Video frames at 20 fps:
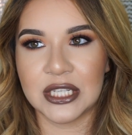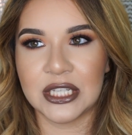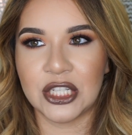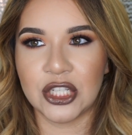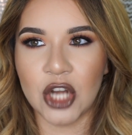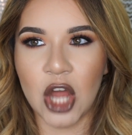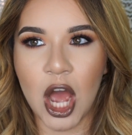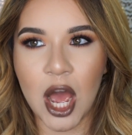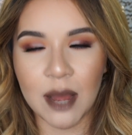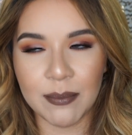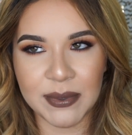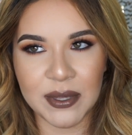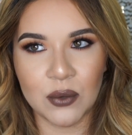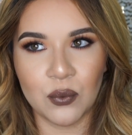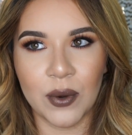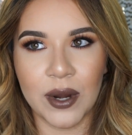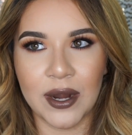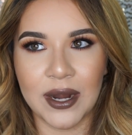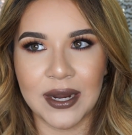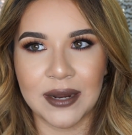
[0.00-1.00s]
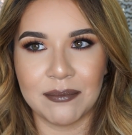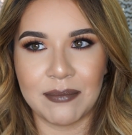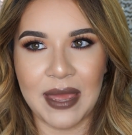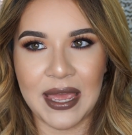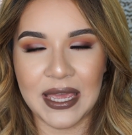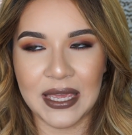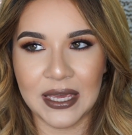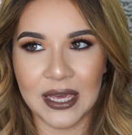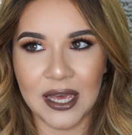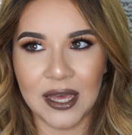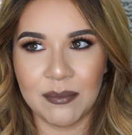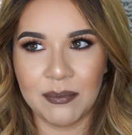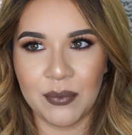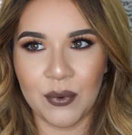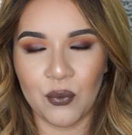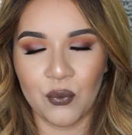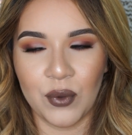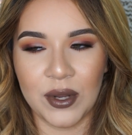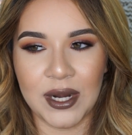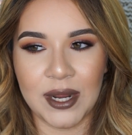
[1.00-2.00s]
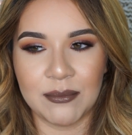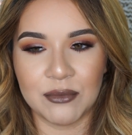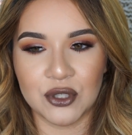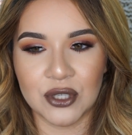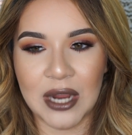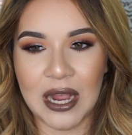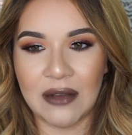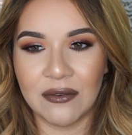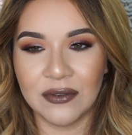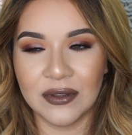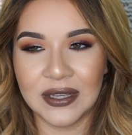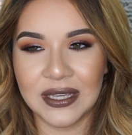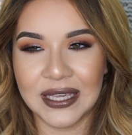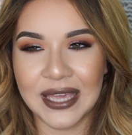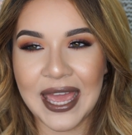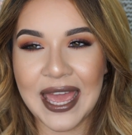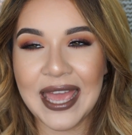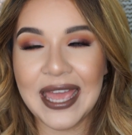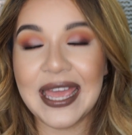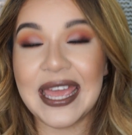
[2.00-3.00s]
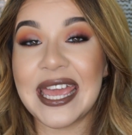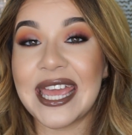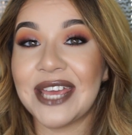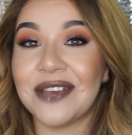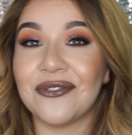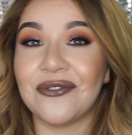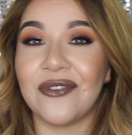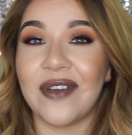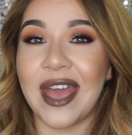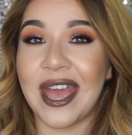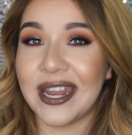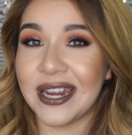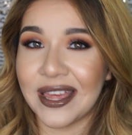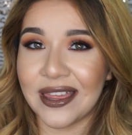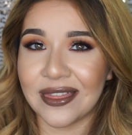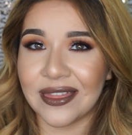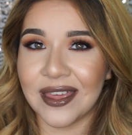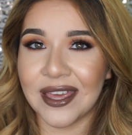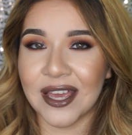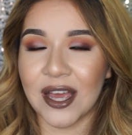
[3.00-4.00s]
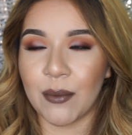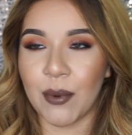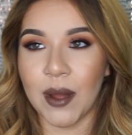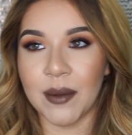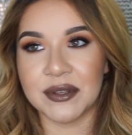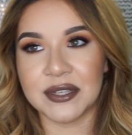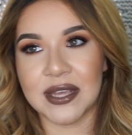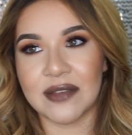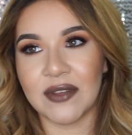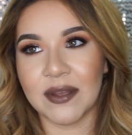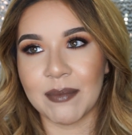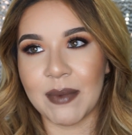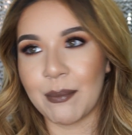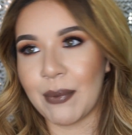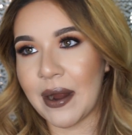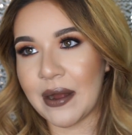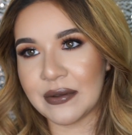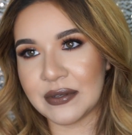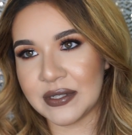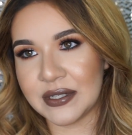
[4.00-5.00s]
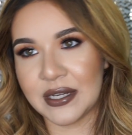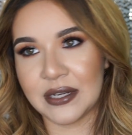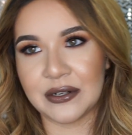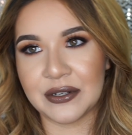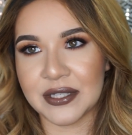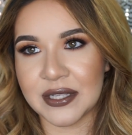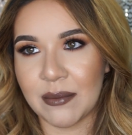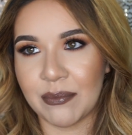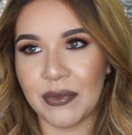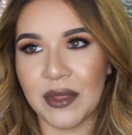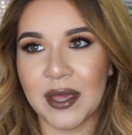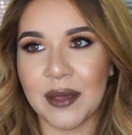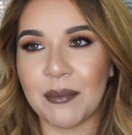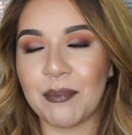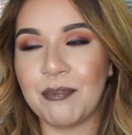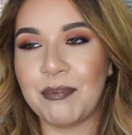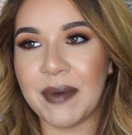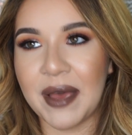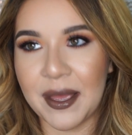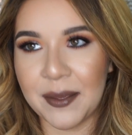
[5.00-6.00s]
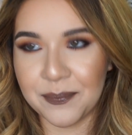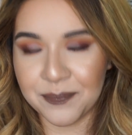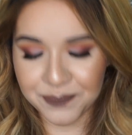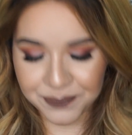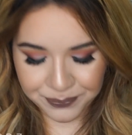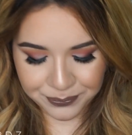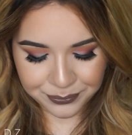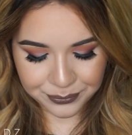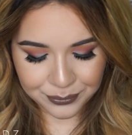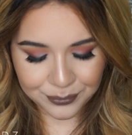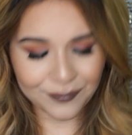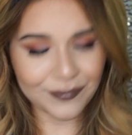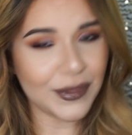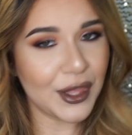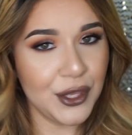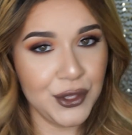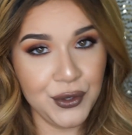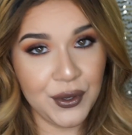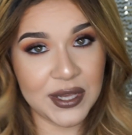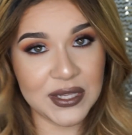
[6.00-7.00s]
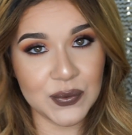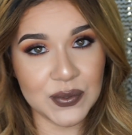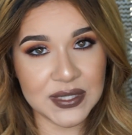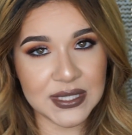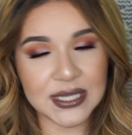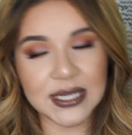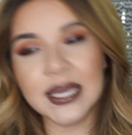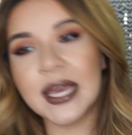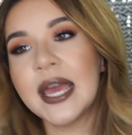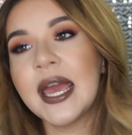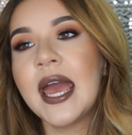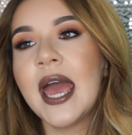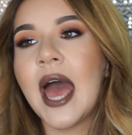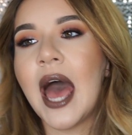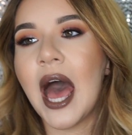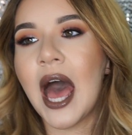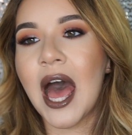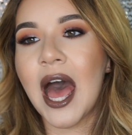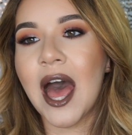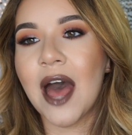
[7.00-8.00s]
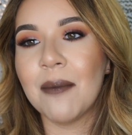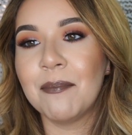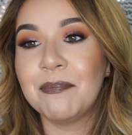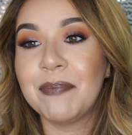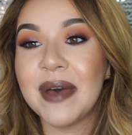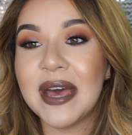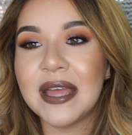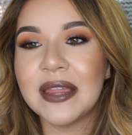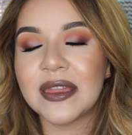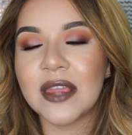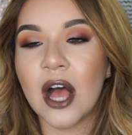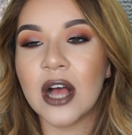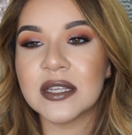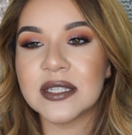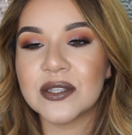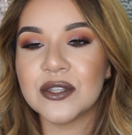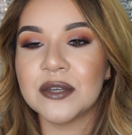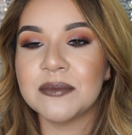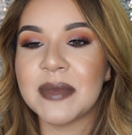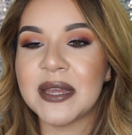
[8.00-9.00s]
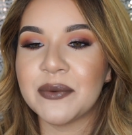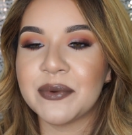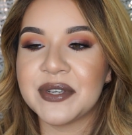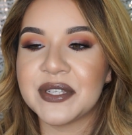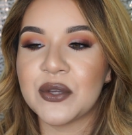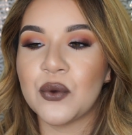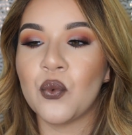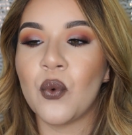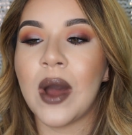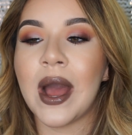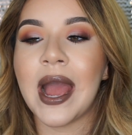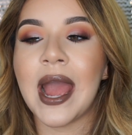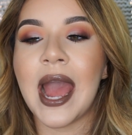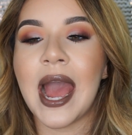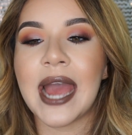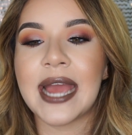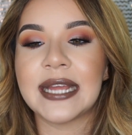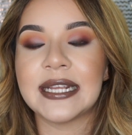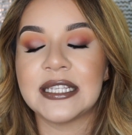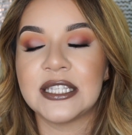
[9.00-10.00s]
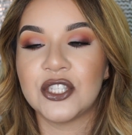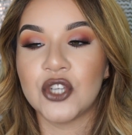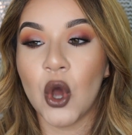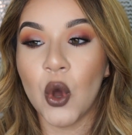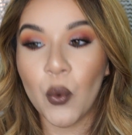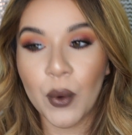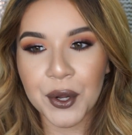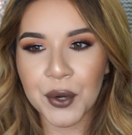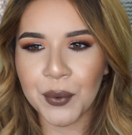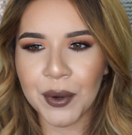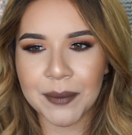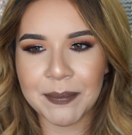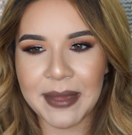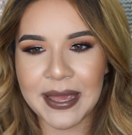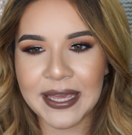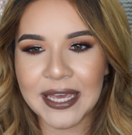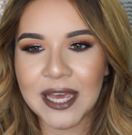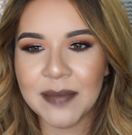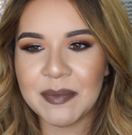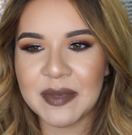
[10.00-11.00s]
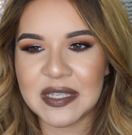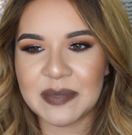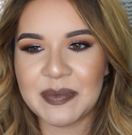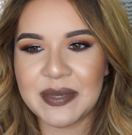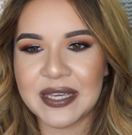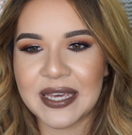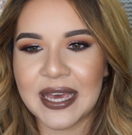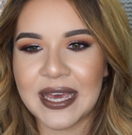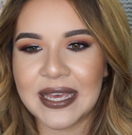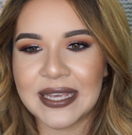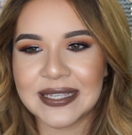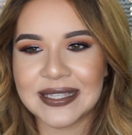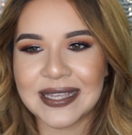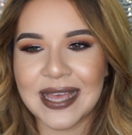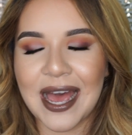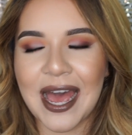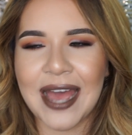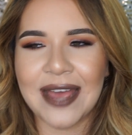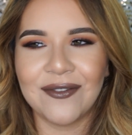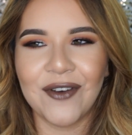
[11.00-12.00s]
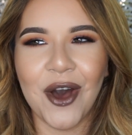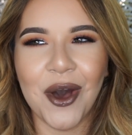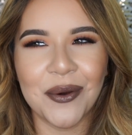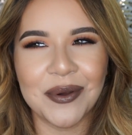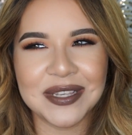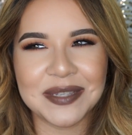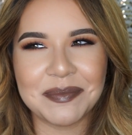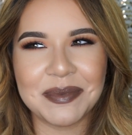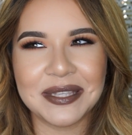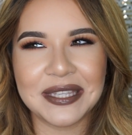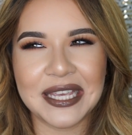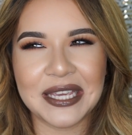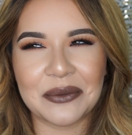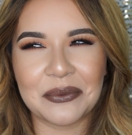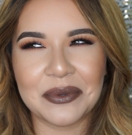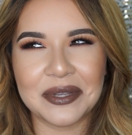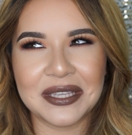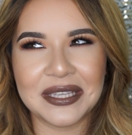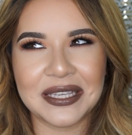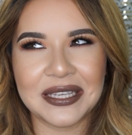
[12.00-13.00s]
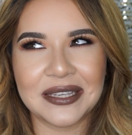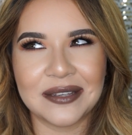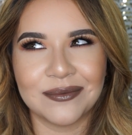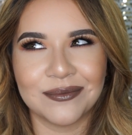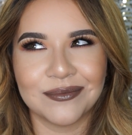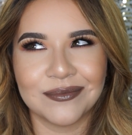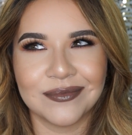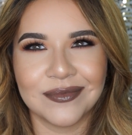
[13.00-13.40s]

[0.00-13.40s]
not be wearing makeup when I'm traveling. If anything, I'll probably just have like my brows done or something, but you guys will see. But also the main reason why I don't want to wear makeup is because I've always been like really,